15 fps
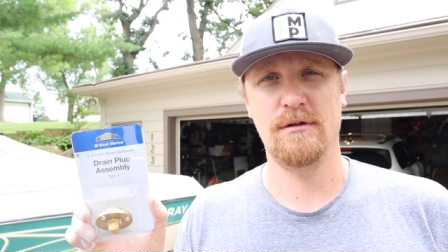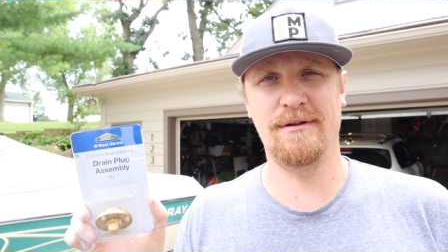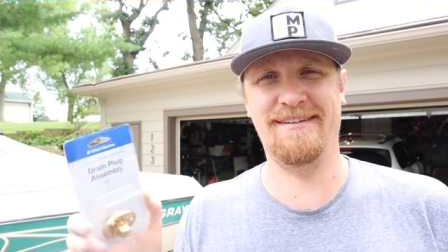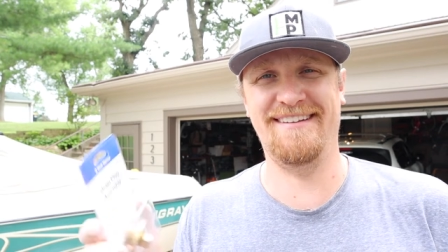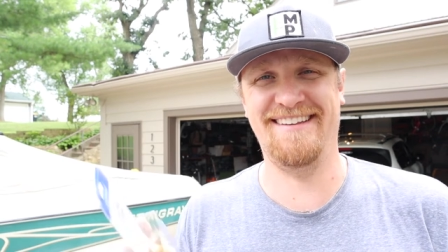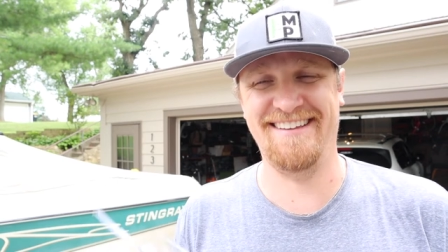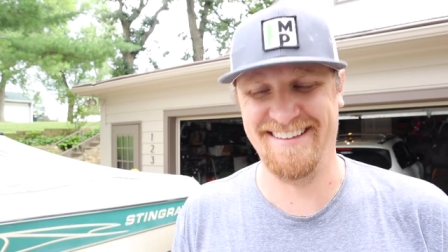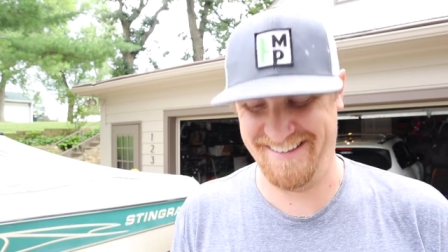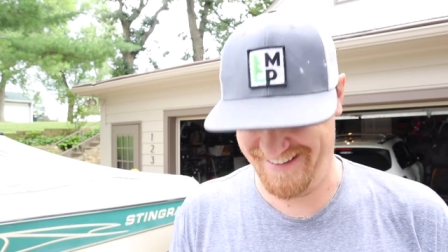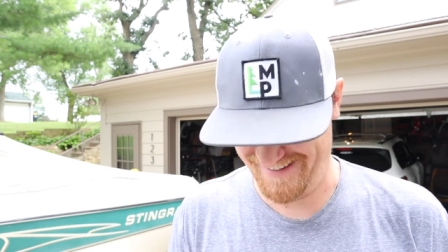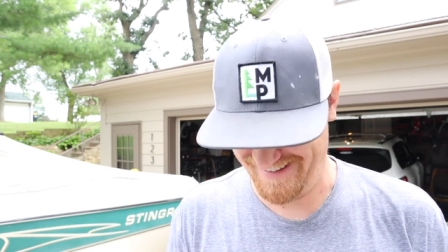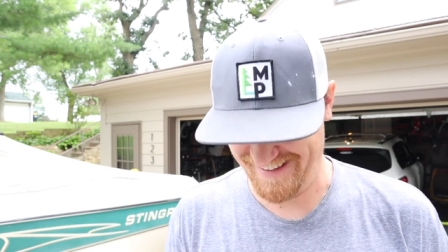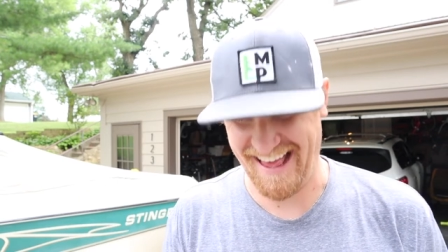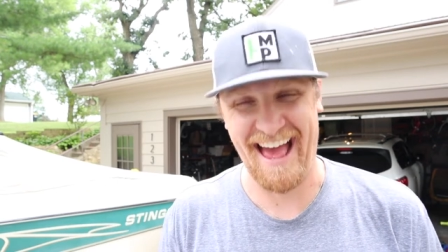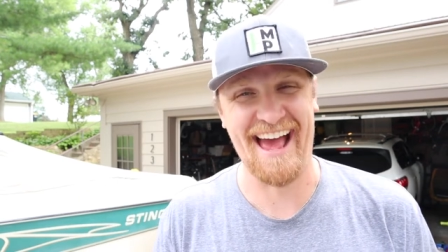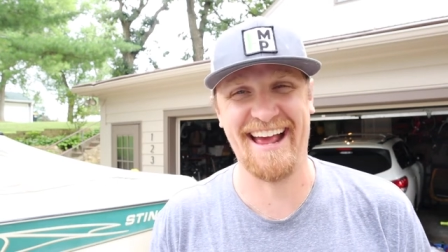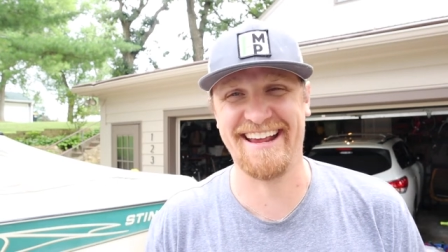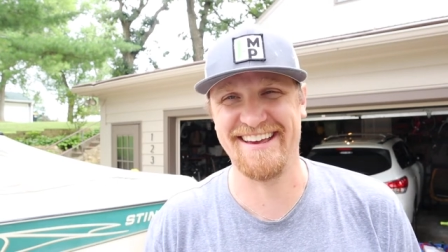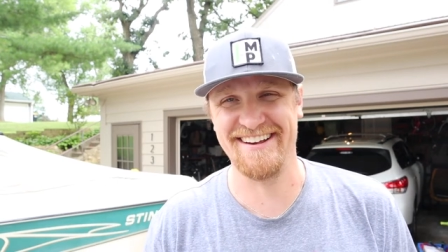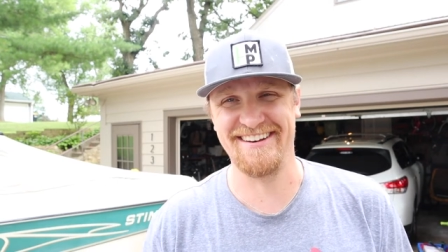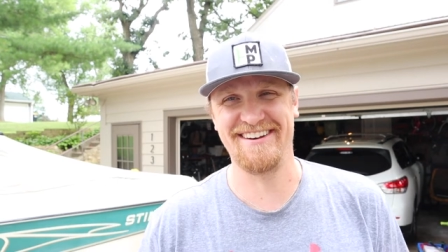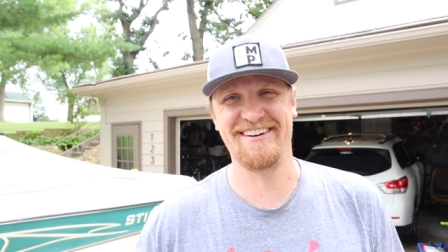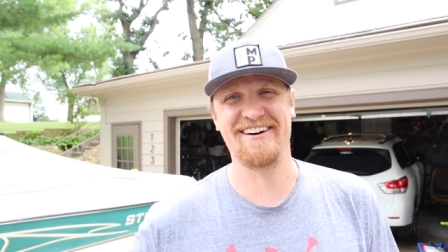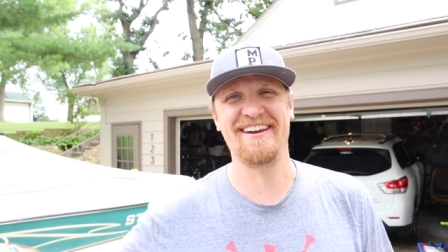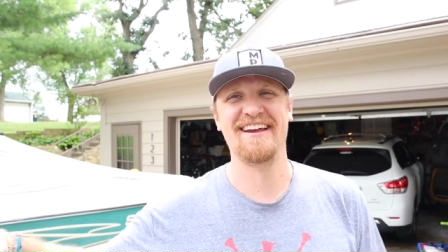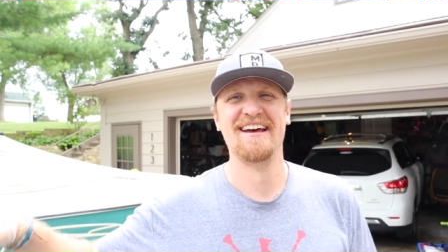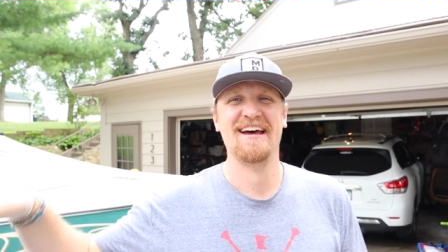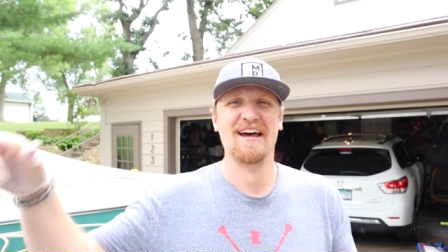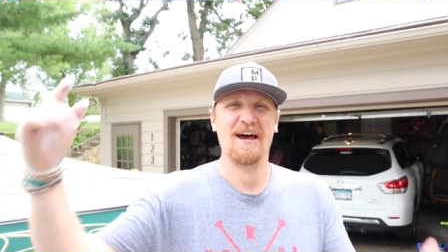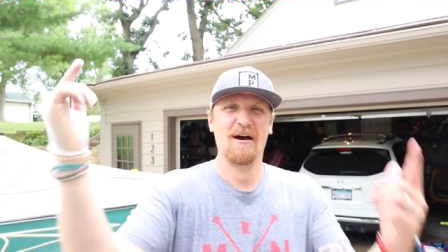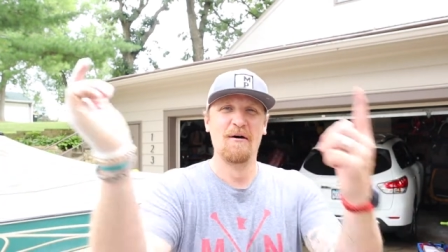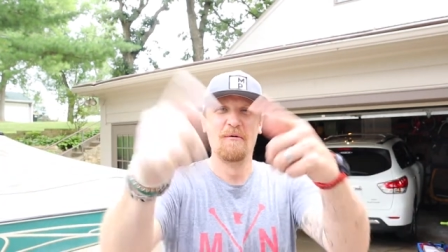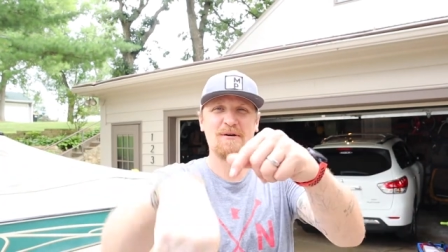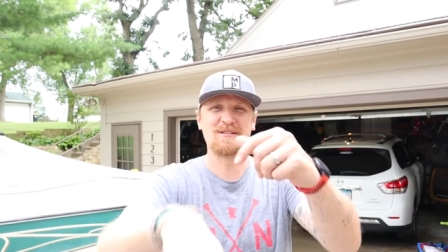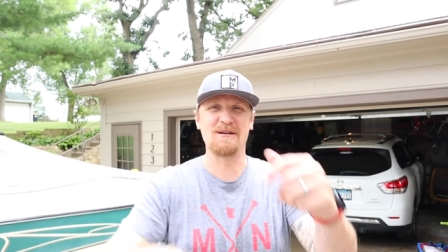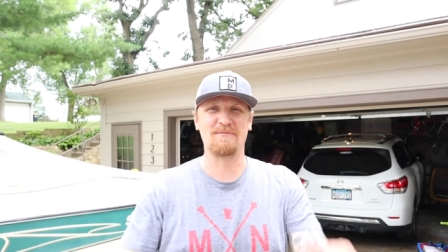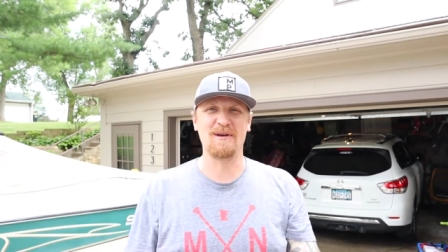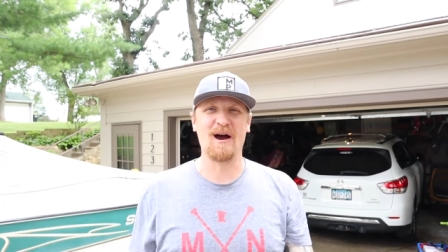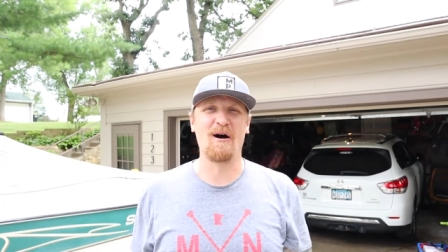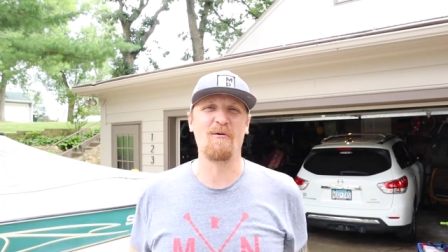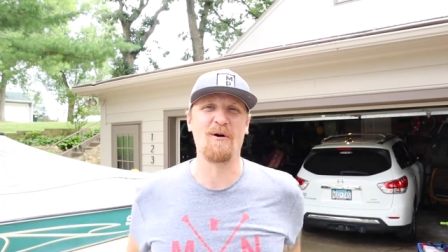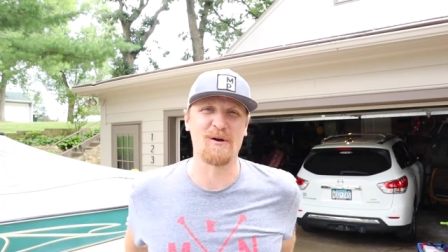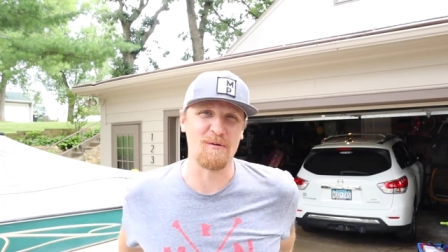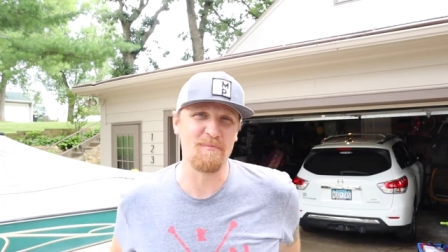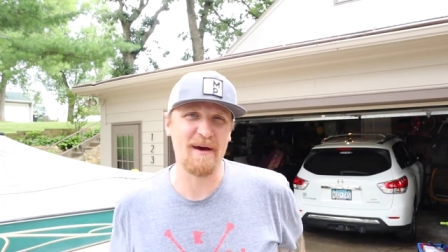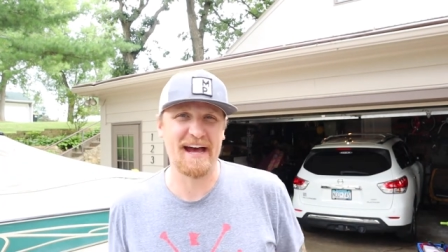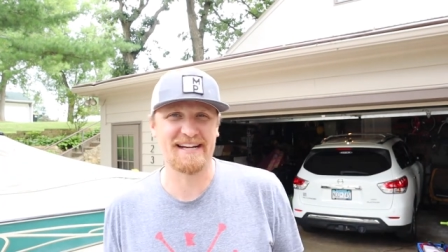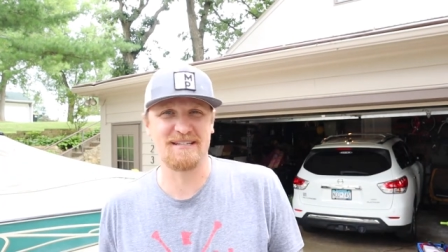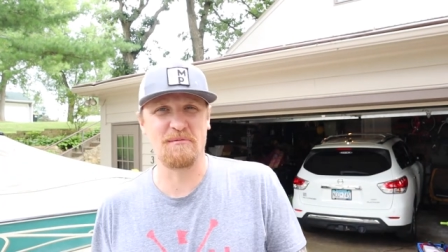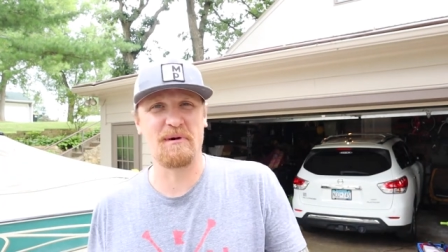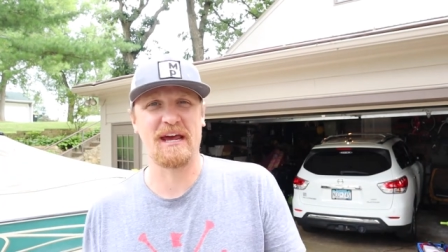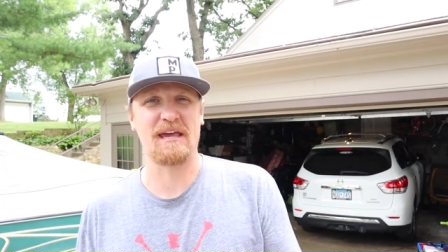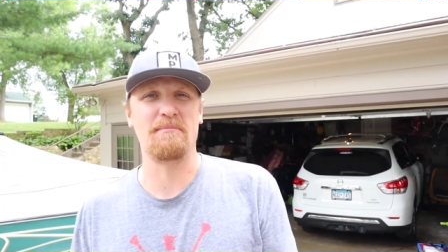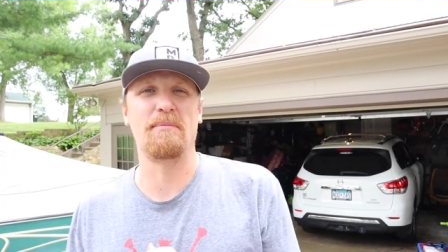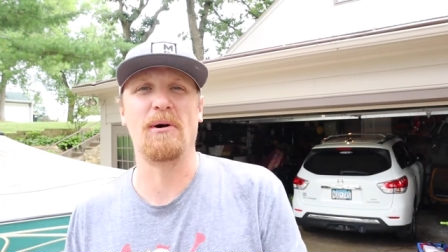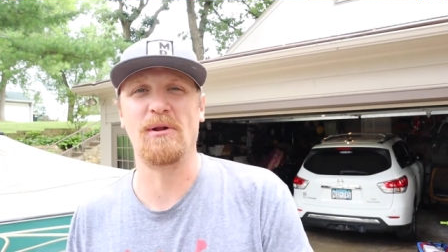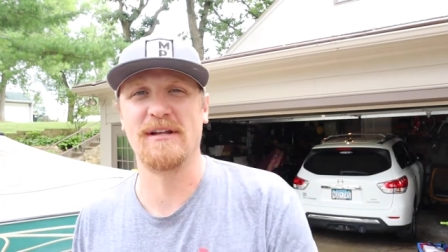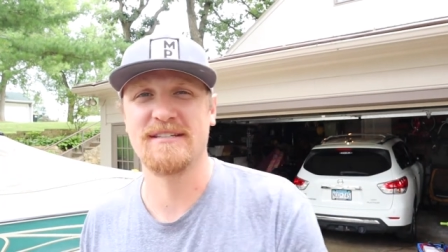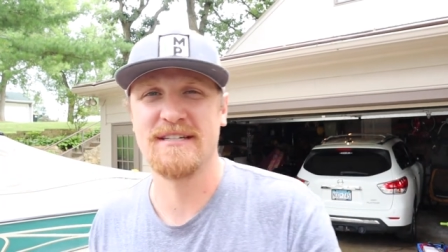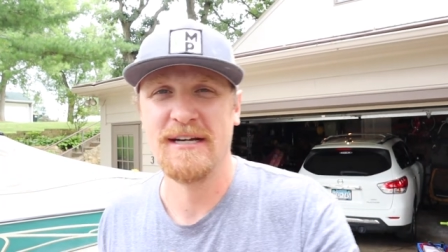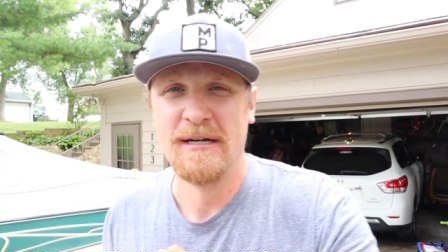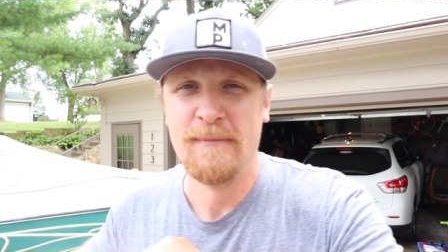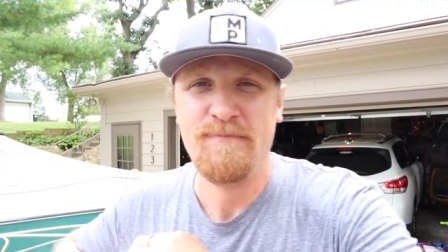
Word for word: I can do it. What's up y'all, welcome back to Mikey Polis.